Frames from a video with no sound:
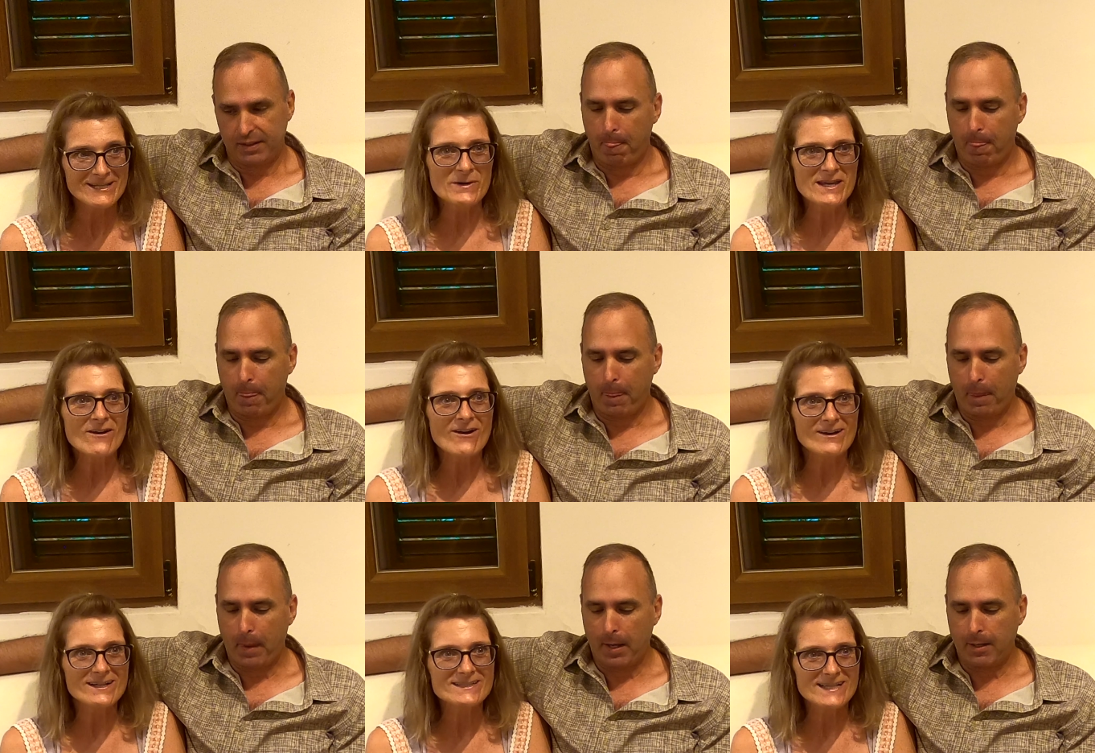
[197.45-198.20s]
Speaker 1: We
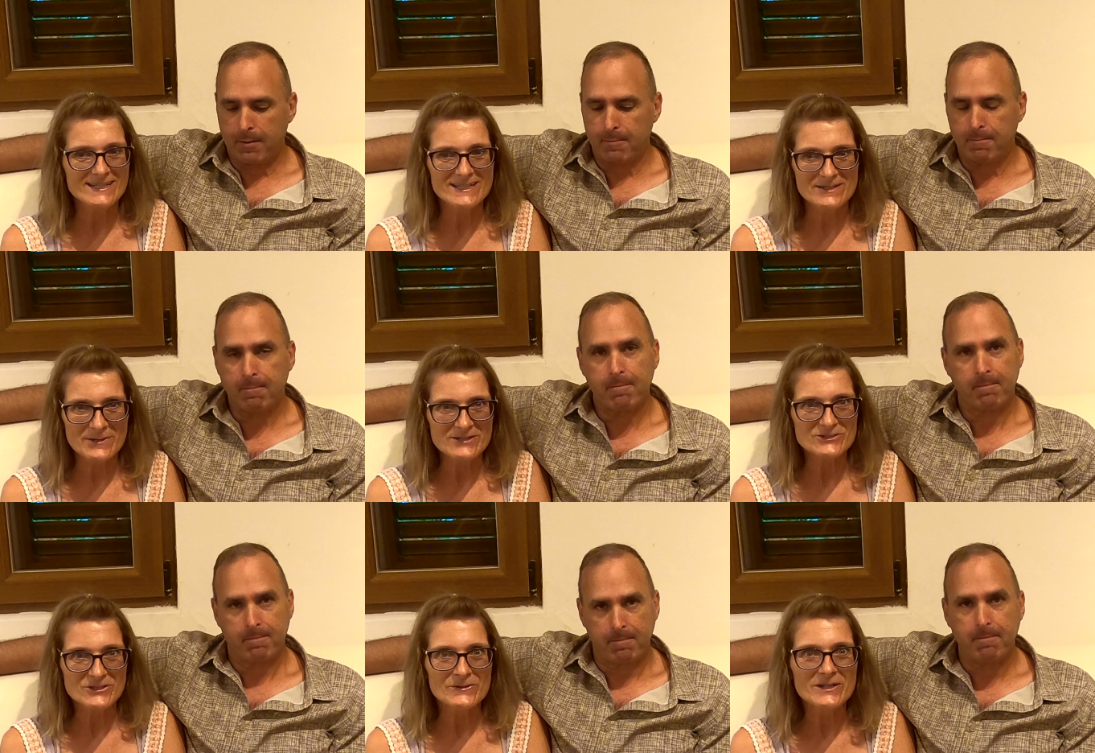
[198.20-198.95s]
are excited about
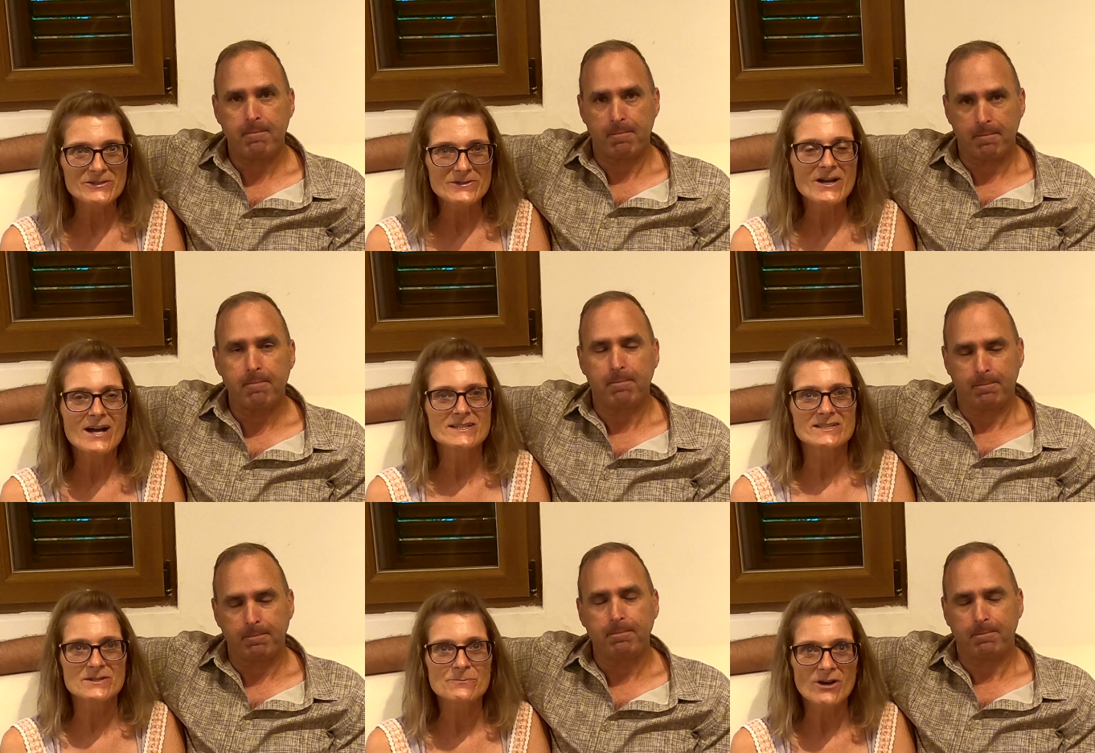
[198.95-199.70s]
showing you
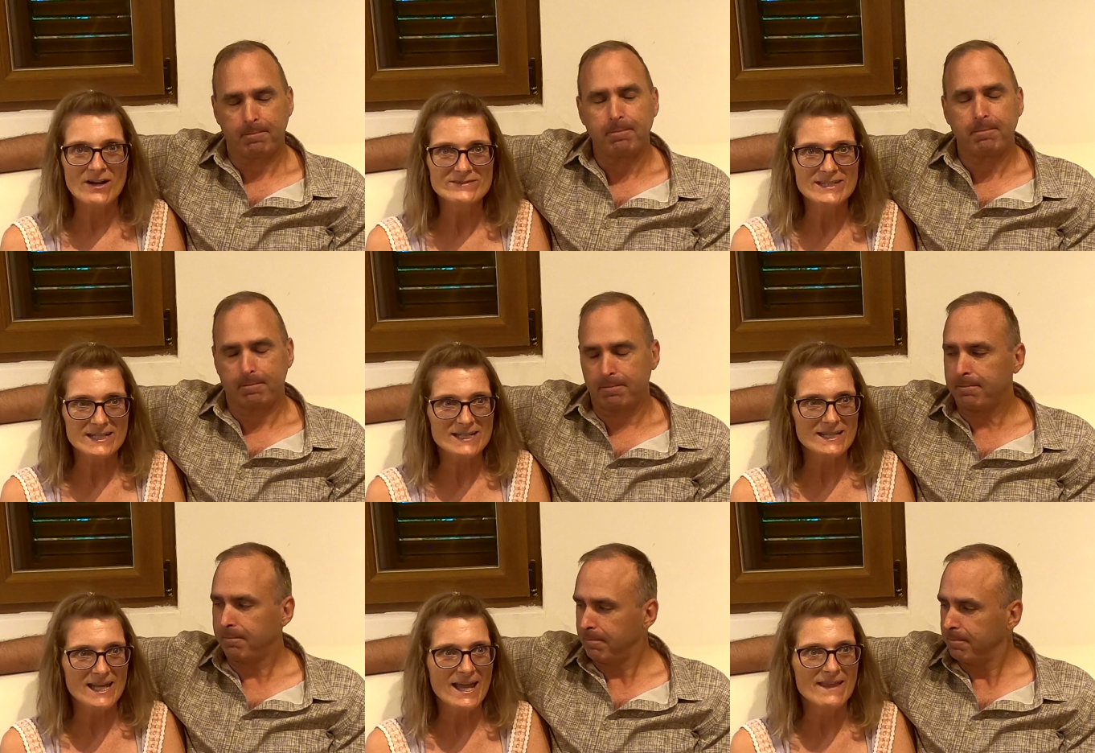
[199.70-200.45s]
guys Dubrovnik
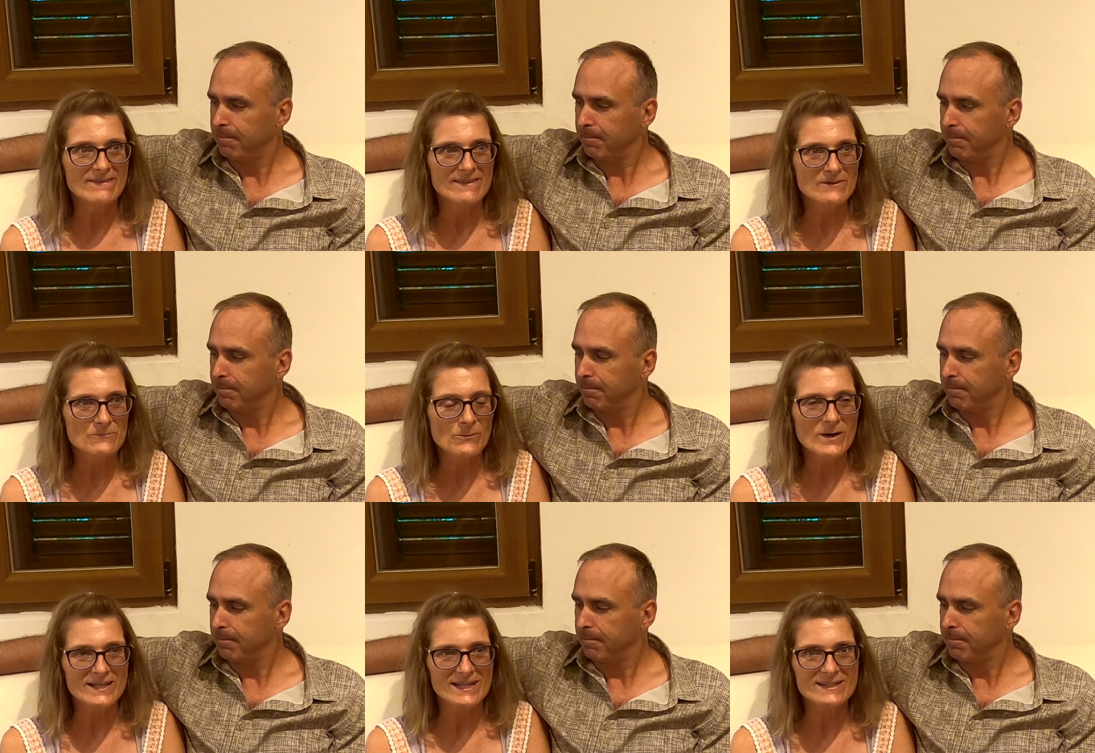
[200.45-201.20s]
and
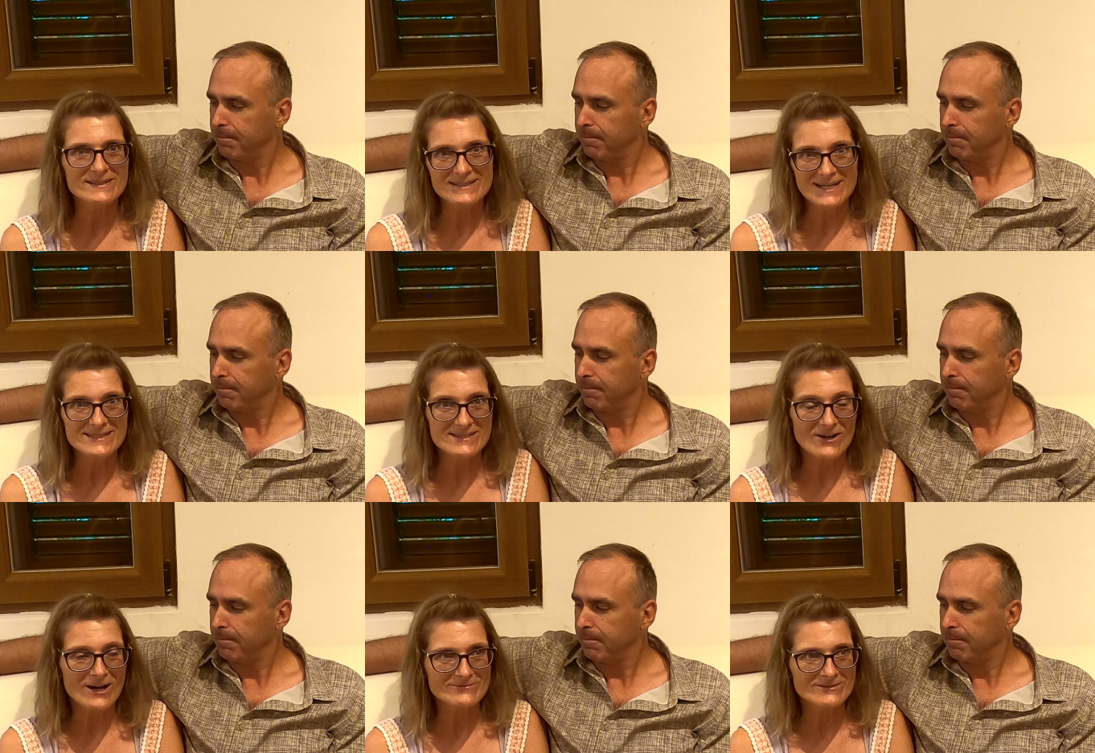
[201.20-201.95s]
what it does
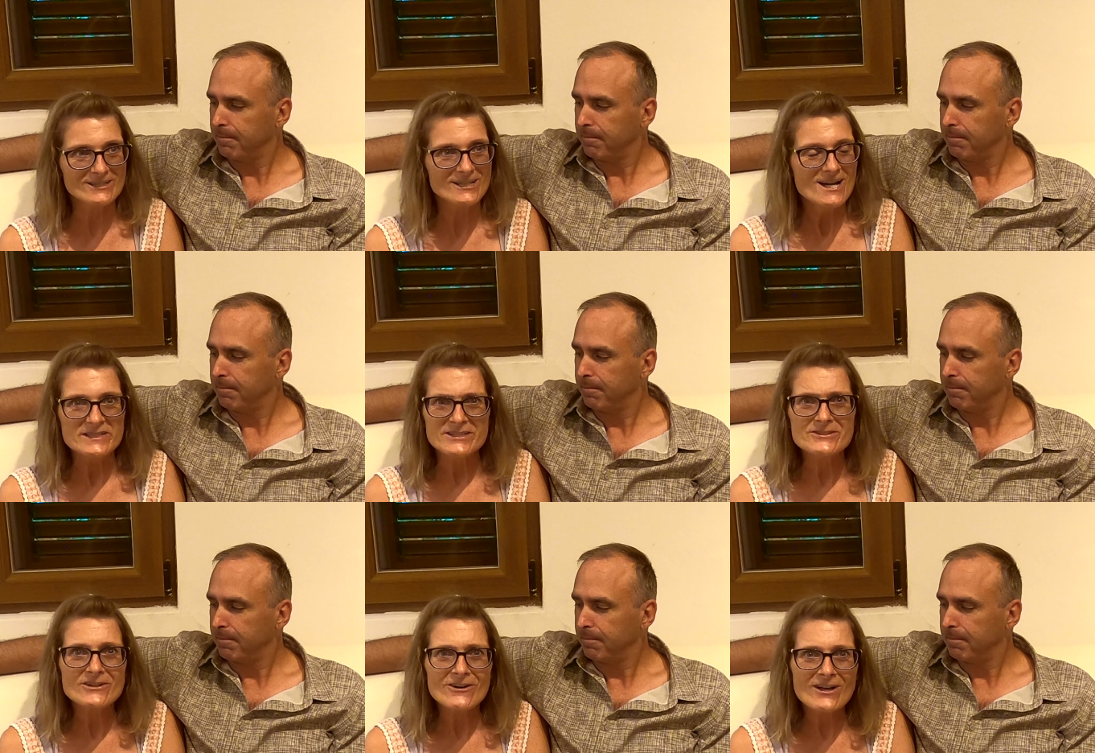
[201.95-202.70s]
offer. But to
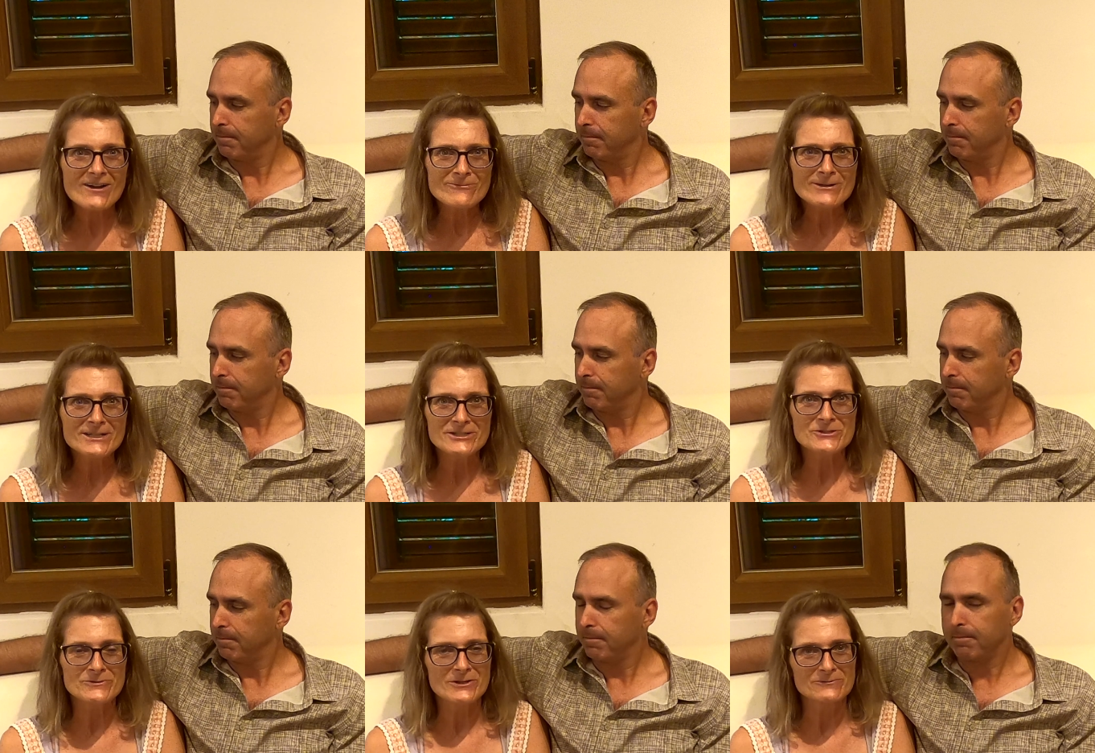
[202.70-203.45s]
start off, we're gonna
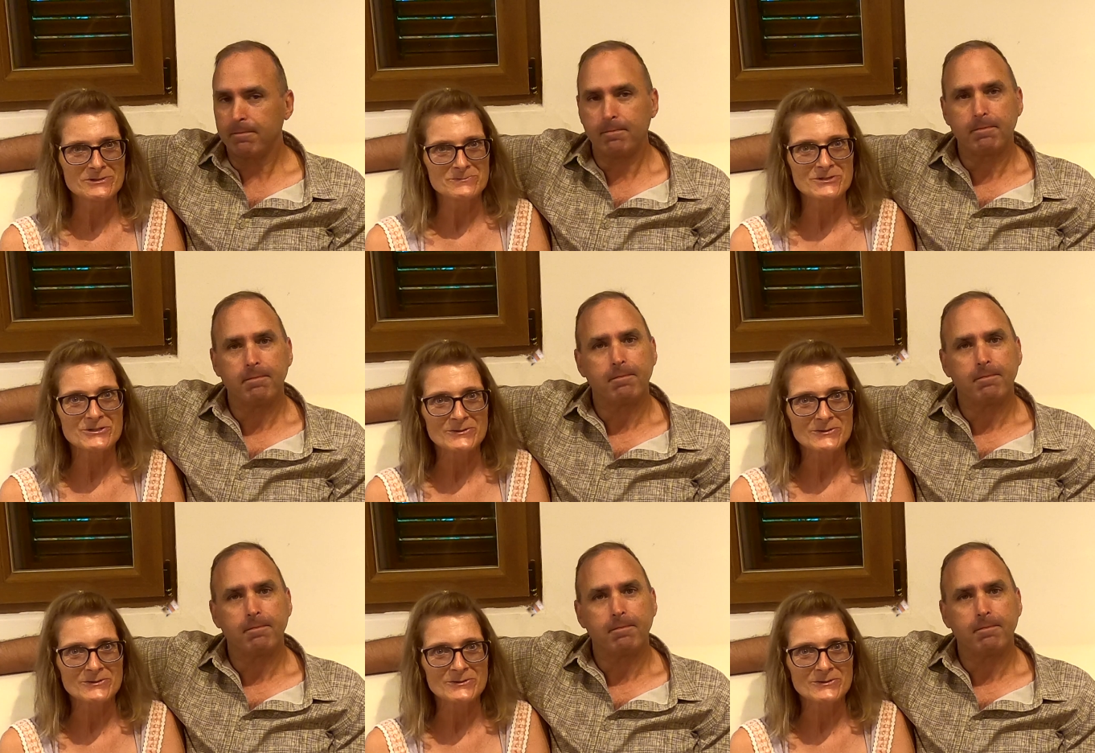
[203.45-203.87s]
do our room